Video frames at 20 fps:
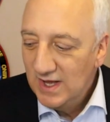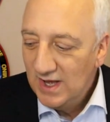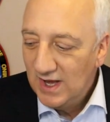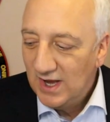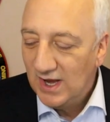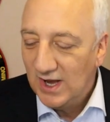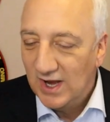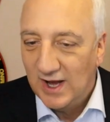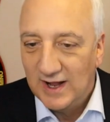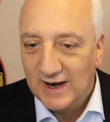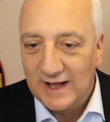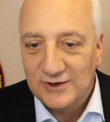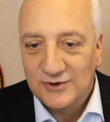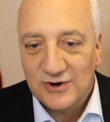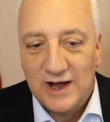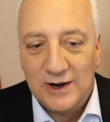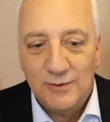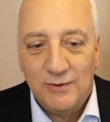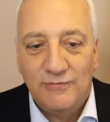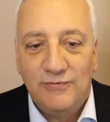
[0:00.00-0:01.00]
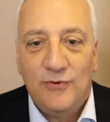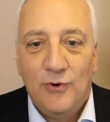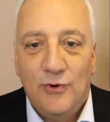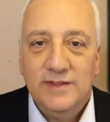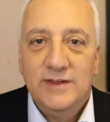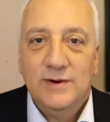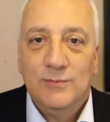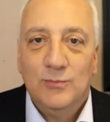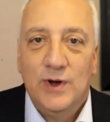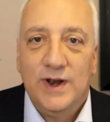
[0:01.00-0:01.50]
uh, and I try to avoid
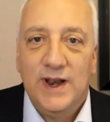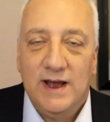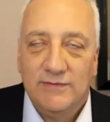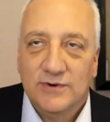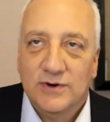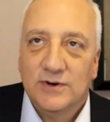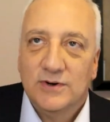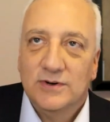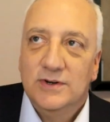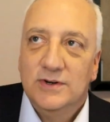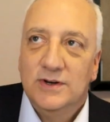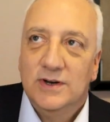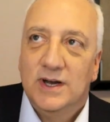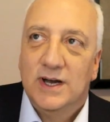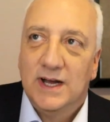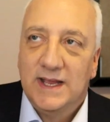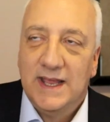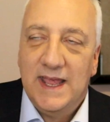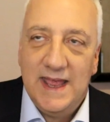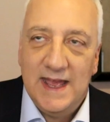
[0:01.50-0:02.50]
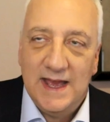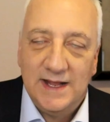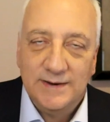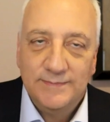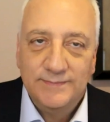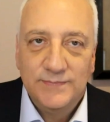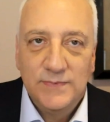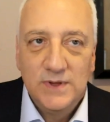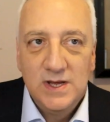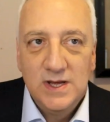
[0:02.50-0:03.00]
them whenever uh, I can.